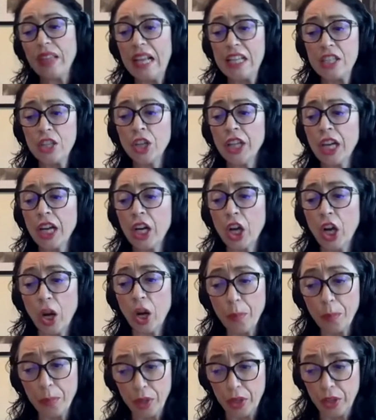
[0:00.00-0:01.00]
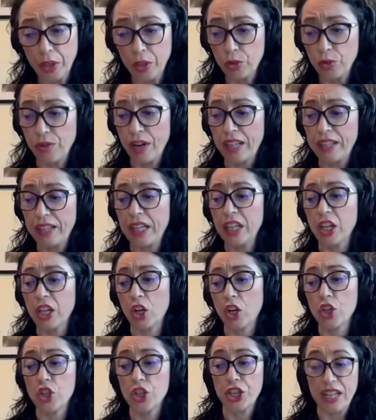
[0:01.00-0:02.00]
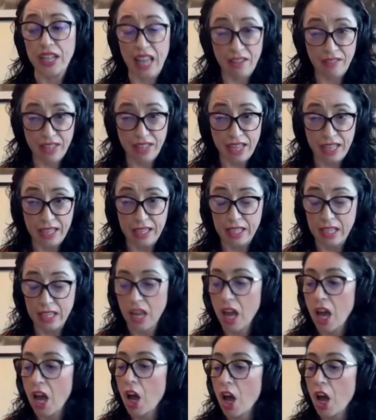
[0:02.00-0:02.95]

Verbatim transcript: it's not uncommon to find archaeological evidence